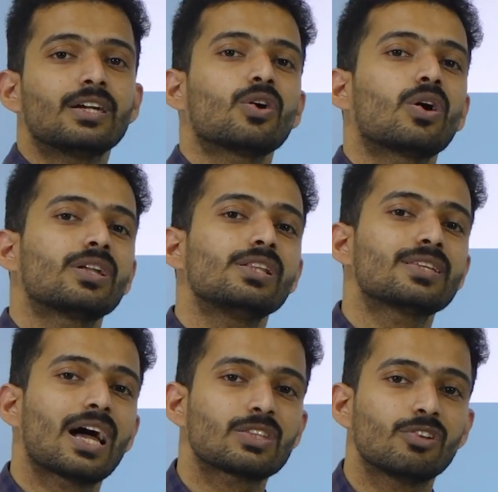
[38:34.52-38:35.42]
Total
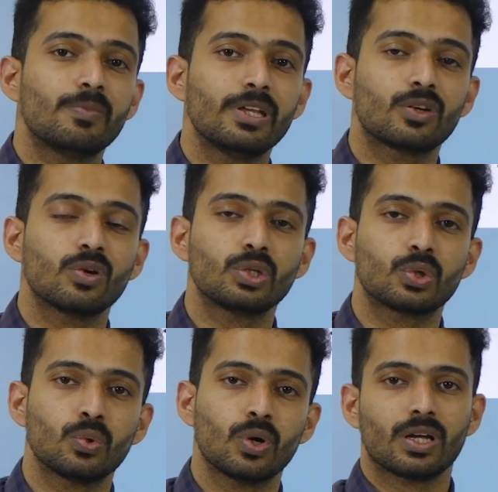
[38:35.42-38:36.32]
charge will be equal
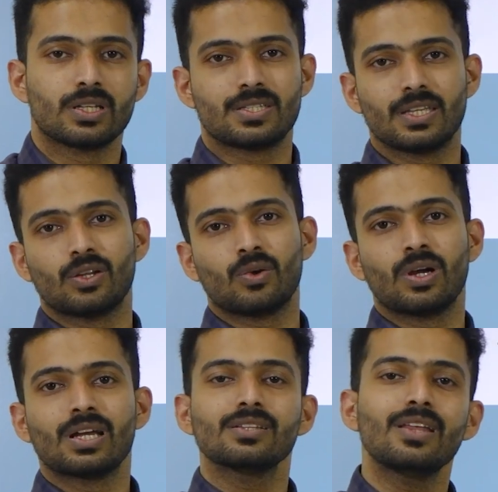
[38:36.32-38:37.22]
to
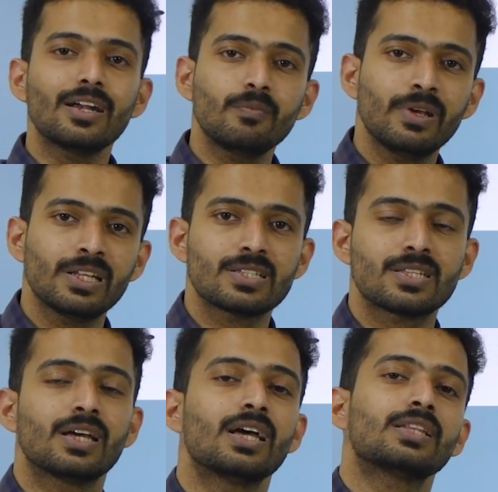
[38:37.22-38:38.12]
0. That means
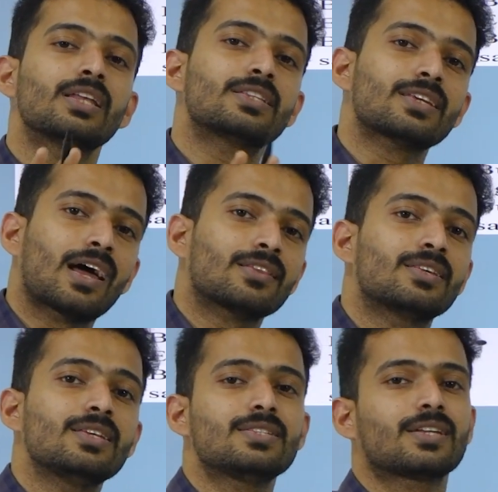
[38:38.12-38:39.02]
the charge
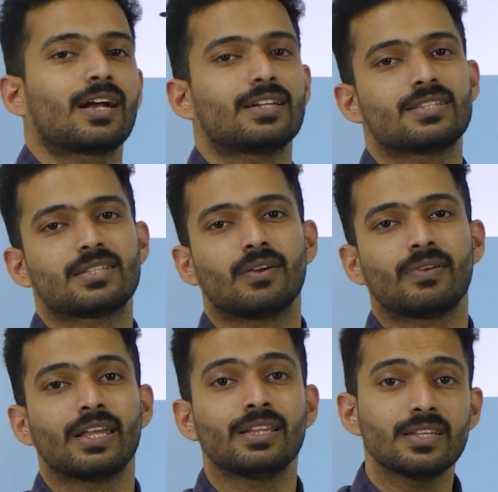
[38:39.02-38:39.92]
is
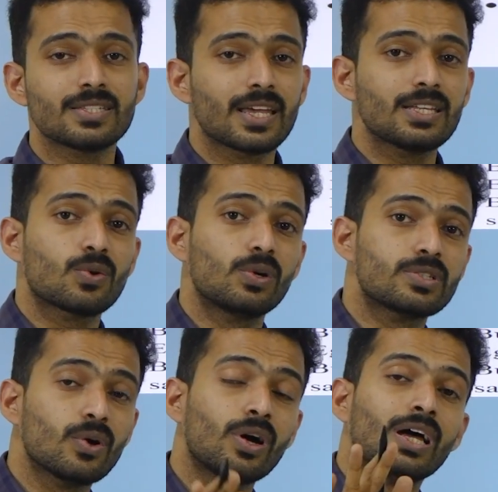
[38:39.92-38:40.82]
conserved. In this case
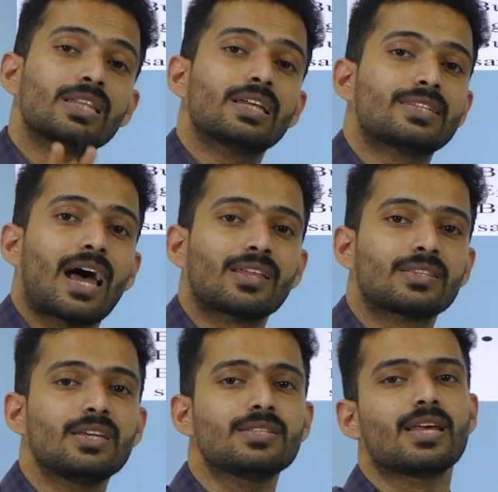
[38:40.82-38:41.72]
also the
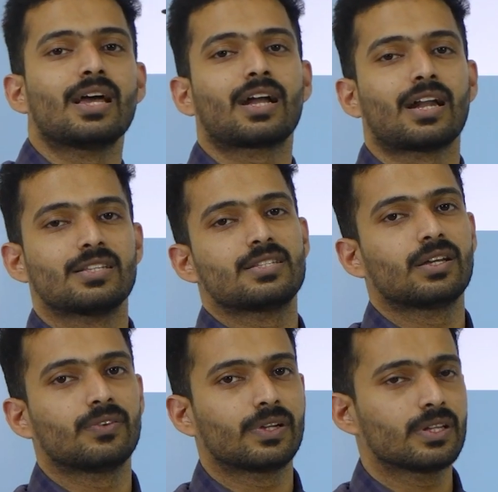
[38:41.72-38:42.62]
charge is
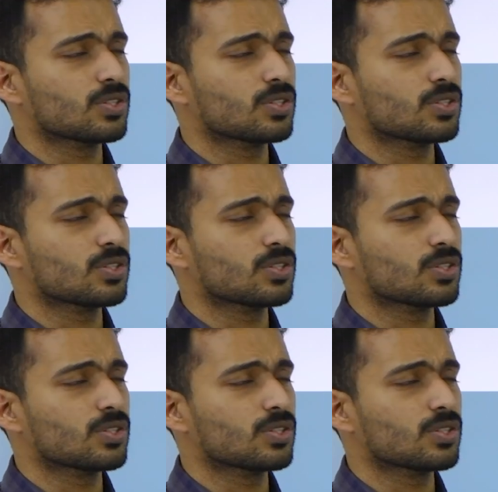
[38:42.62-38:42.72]
conserved.